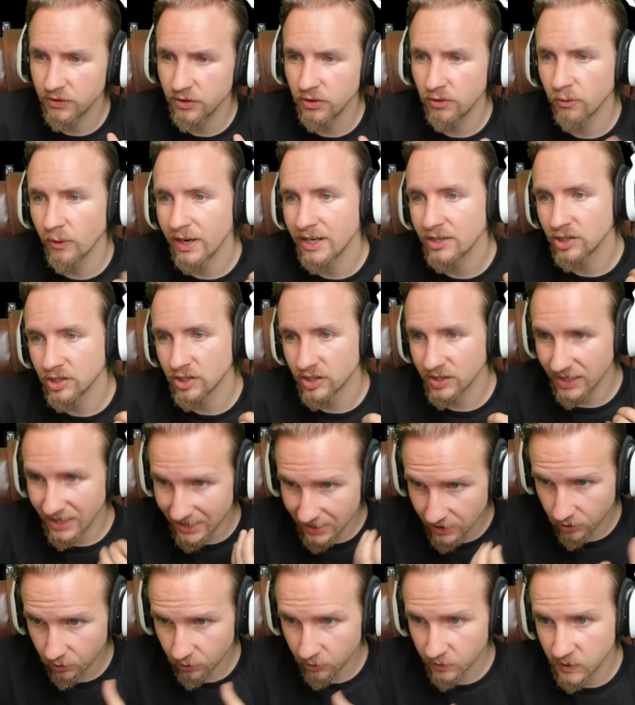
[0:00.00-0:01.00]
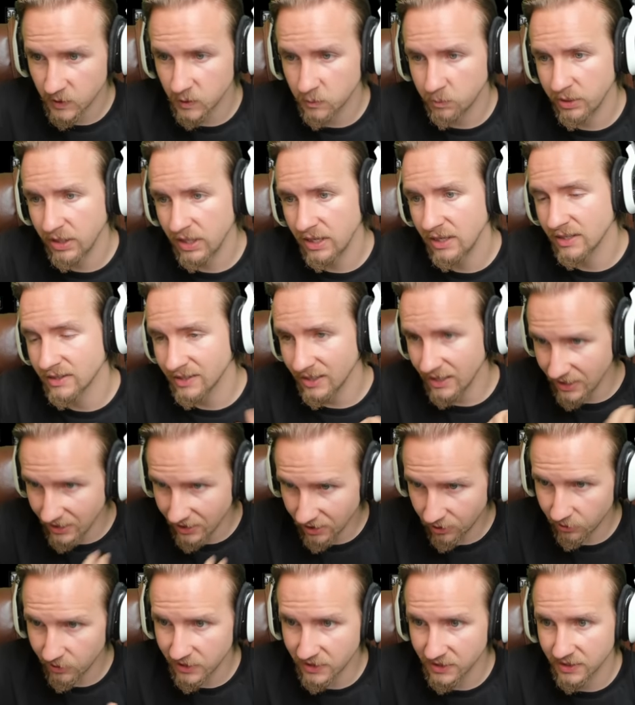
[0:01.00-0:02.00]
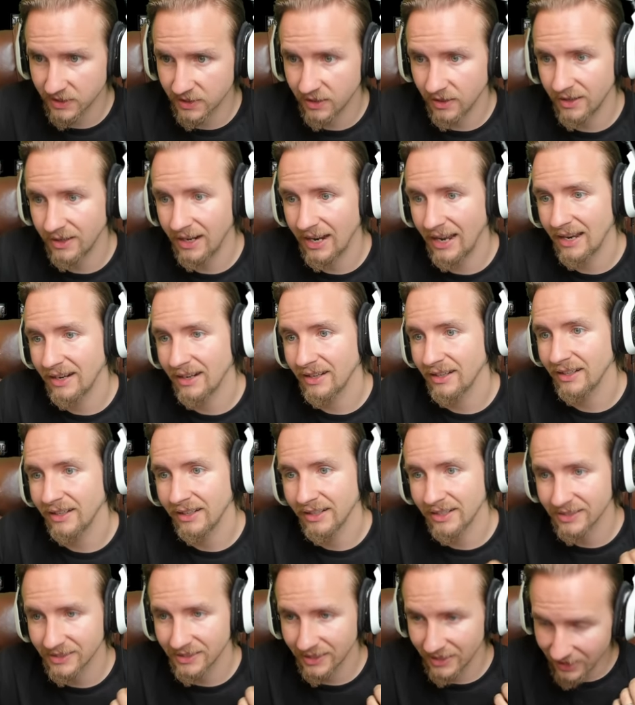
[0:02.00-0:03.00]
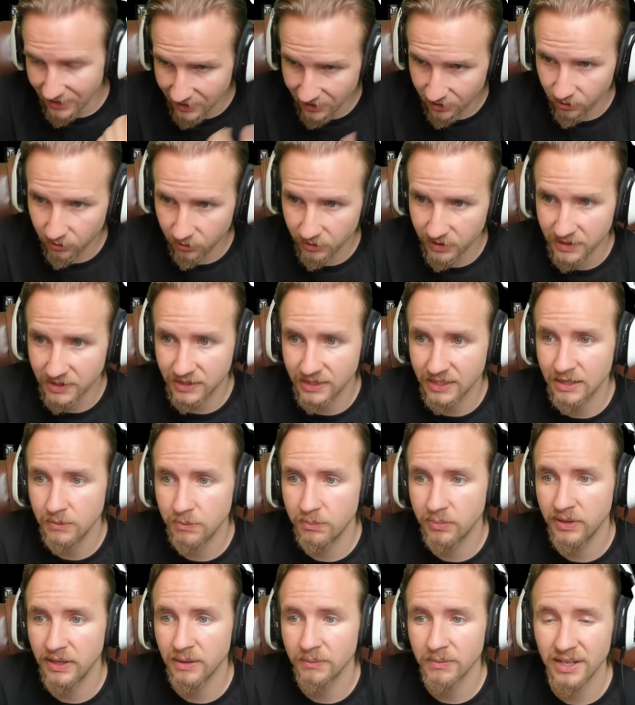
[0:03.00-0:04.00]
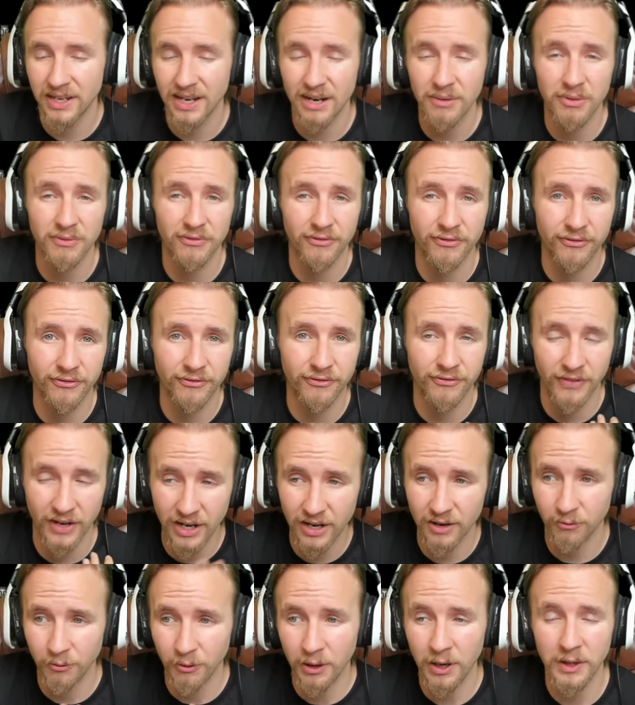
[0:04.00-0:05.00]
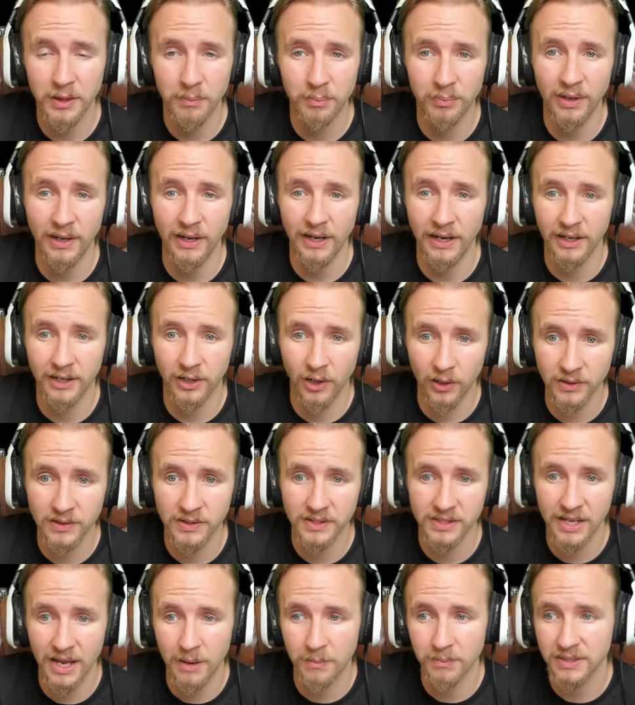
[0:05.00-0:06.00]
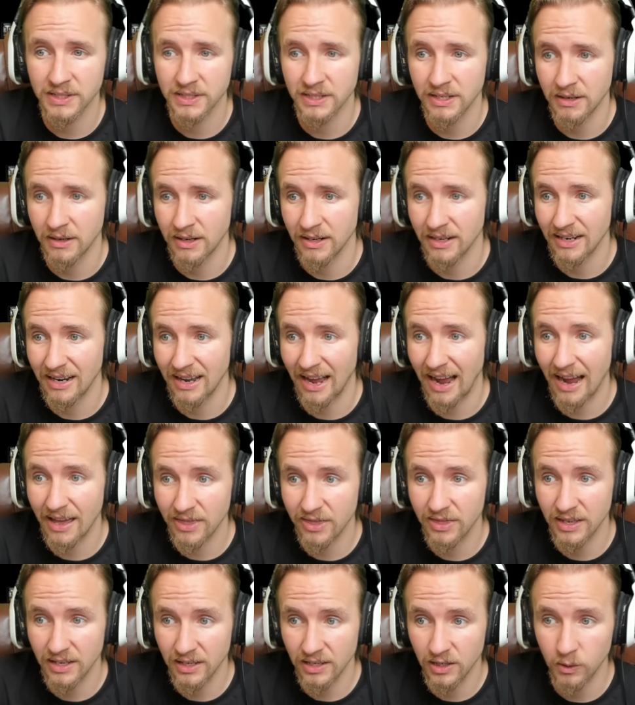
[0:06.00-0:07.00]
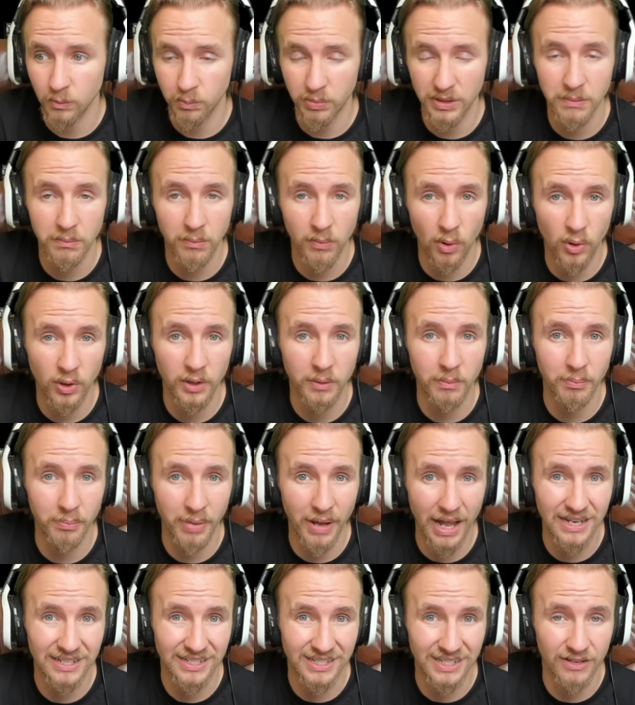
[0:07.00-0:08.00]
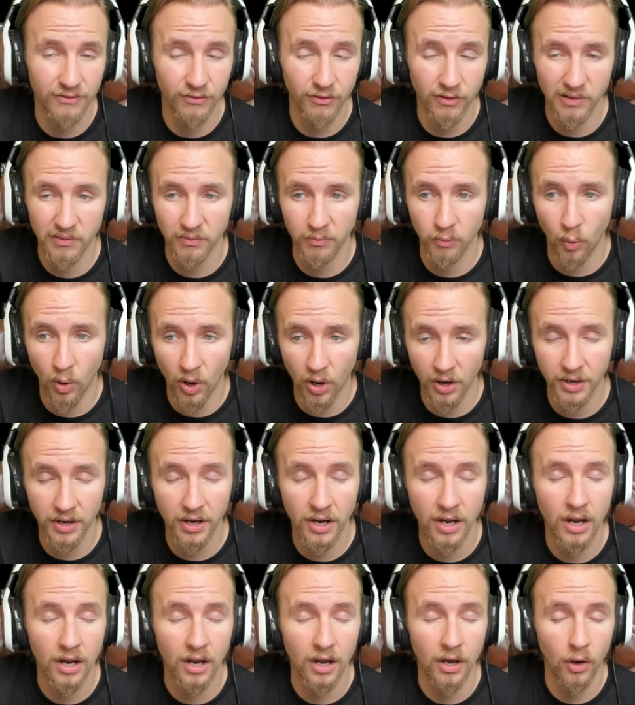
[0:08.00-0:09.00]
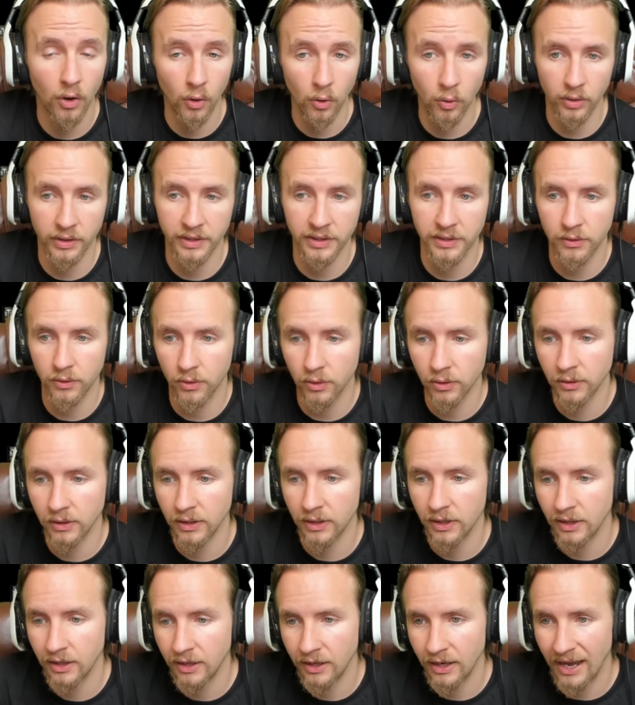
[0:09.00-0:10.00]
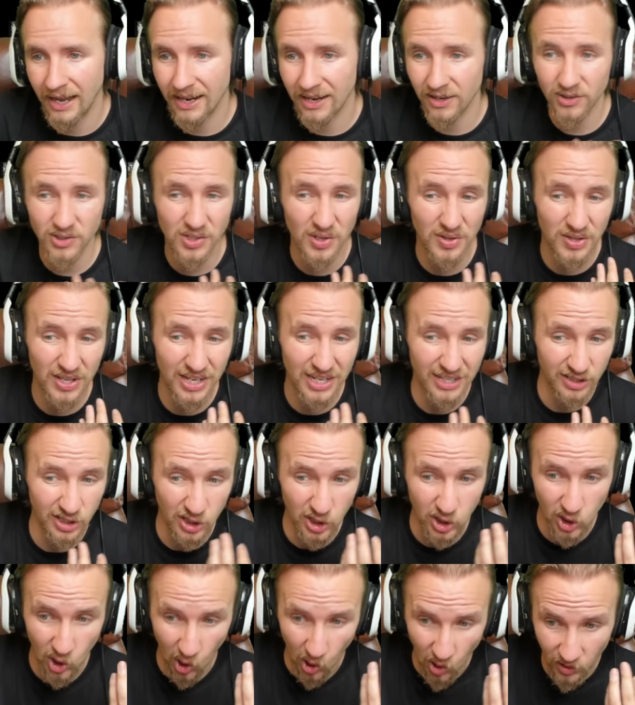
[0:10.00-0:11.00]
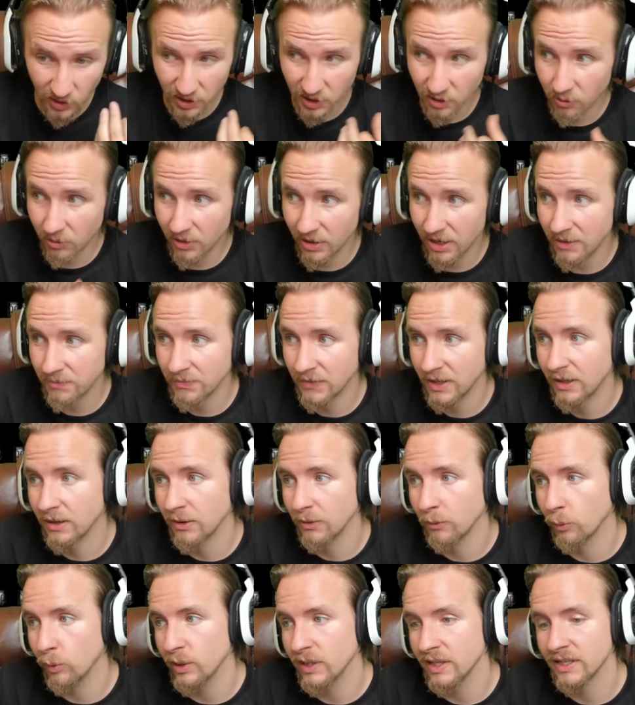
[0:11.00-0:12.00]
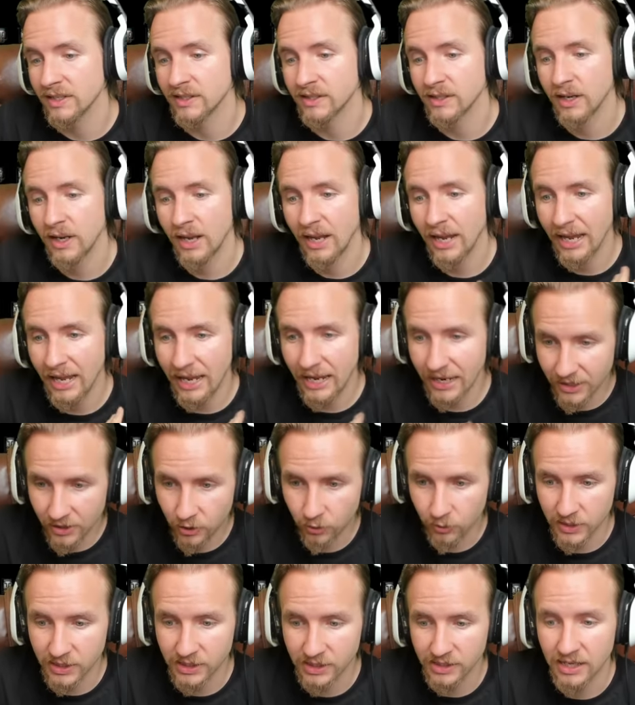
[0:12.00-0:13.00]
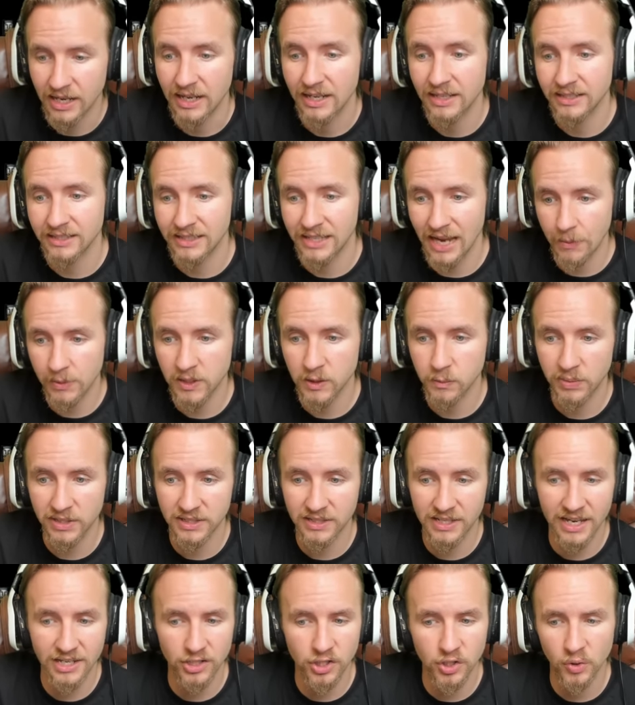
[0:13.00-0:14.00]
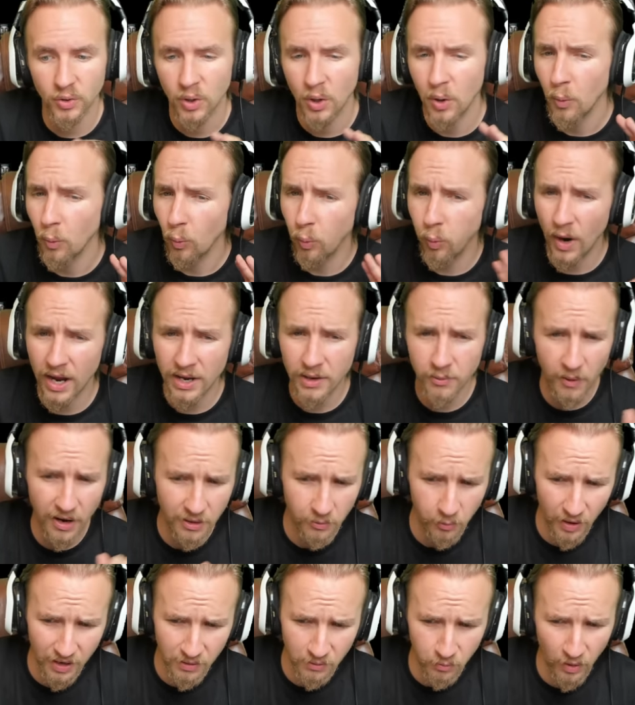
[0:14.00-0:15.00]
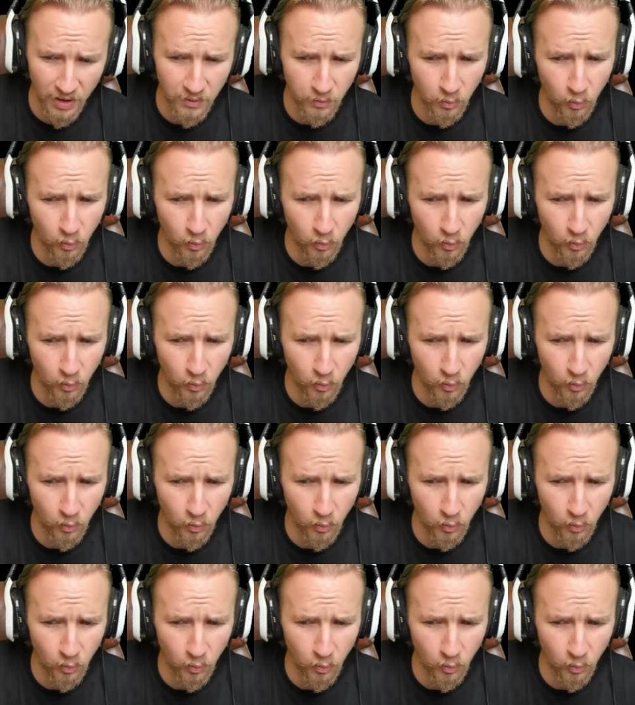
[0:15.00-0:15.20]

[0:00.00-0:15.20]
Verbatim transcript: view range, its increased speed, its increased gun handling, and its increased DPM that I would far rather play a concept, and I think you'd be more competitive in one all in all. And I also think the Conqueror, with its increased damage potential, way, way, way, way,